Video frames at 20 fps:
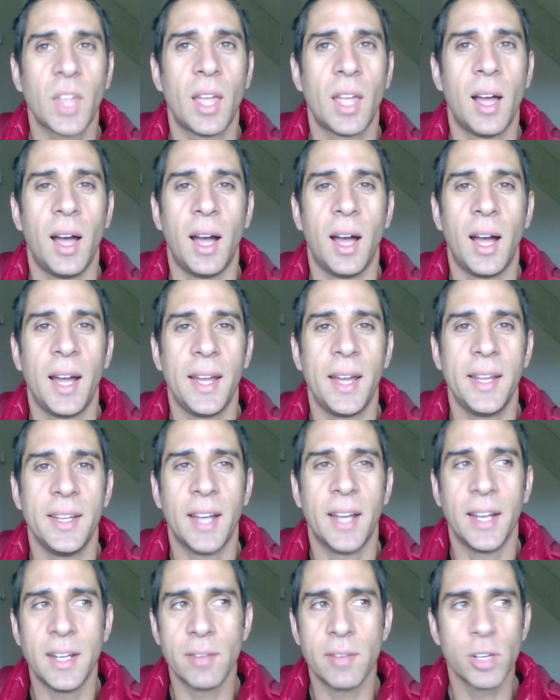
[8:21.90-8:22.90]

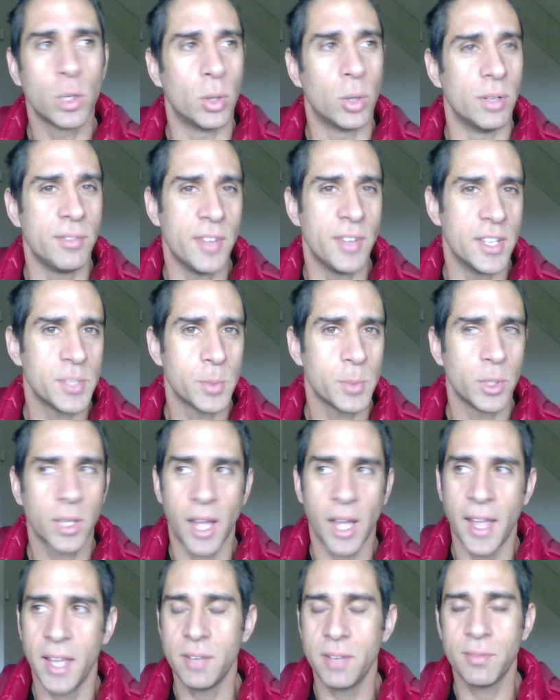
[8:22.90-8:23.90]
I never go on Facebook.
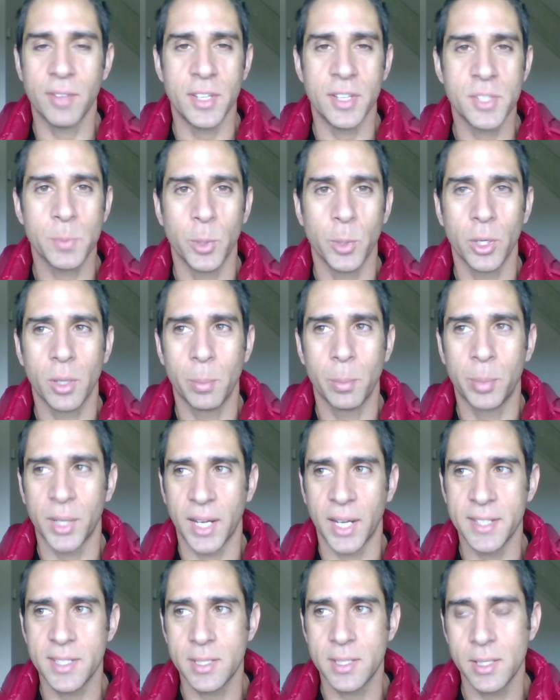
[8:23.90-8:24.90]
I hate Facebook, but
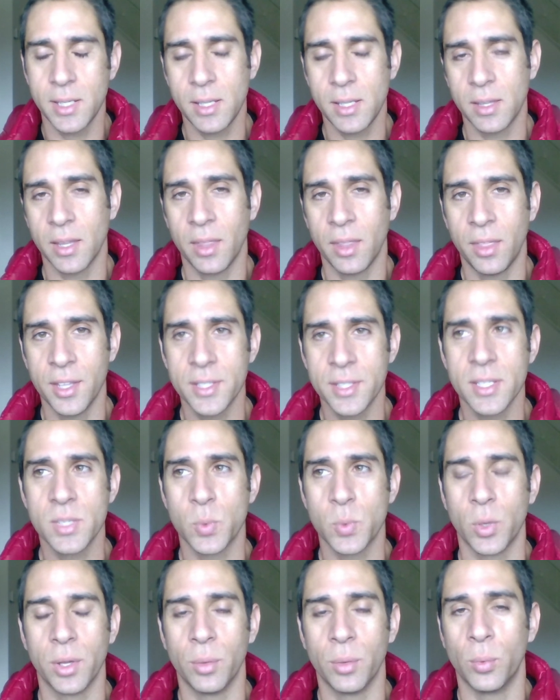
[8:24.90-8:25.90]
I see that this is
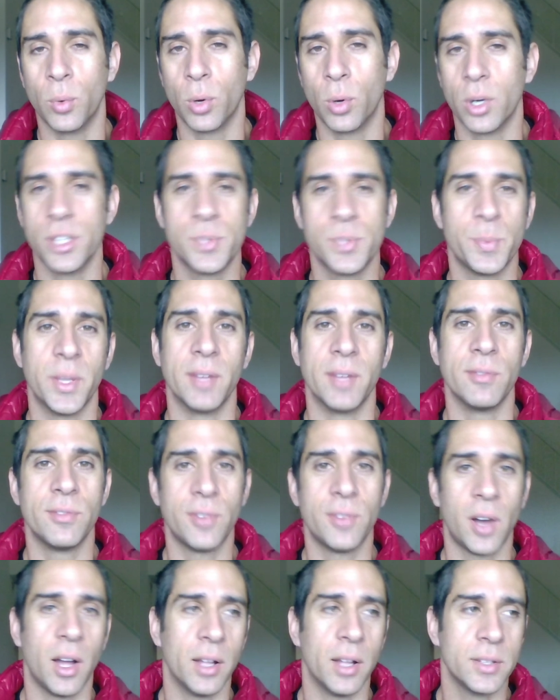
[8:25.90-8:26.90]
where the war is being
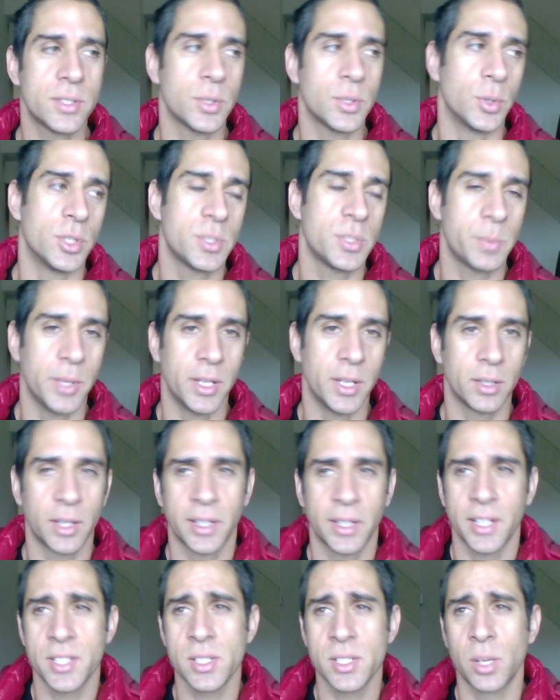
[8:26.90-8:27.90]
fought, so to speak.
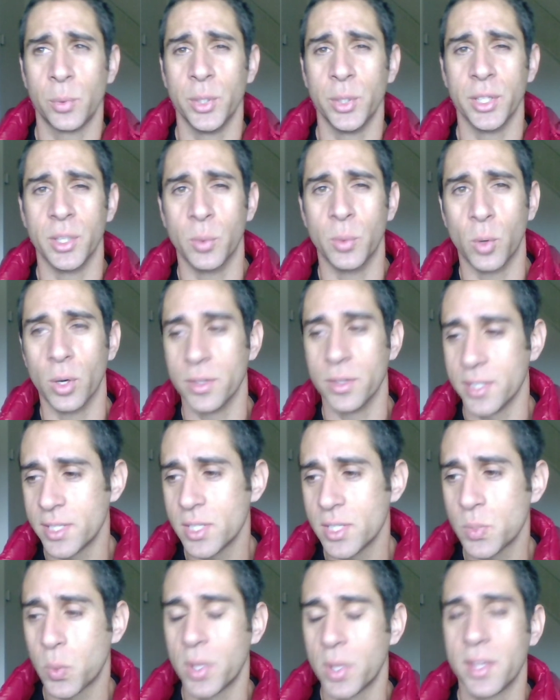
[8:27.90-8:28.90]
Like, it's not really a war. This
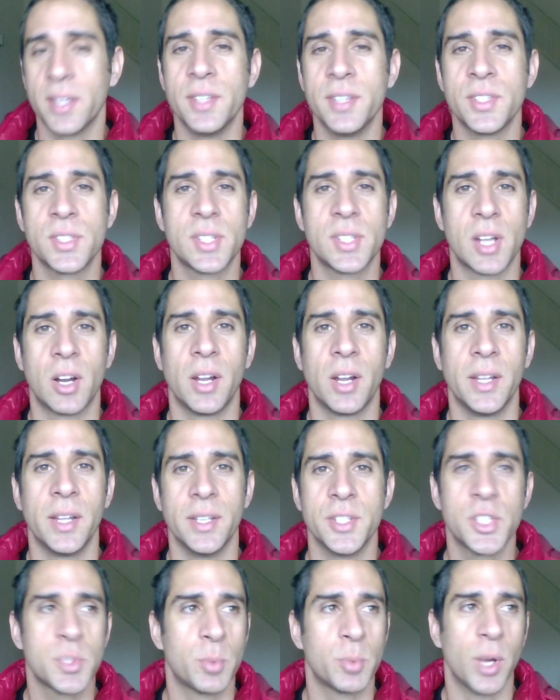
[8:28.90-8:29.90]
is where the hysteria
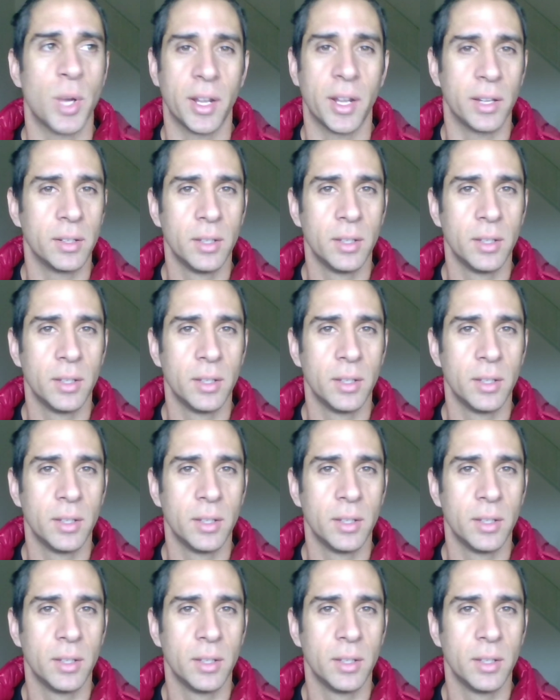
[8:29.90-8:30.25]
is spreading,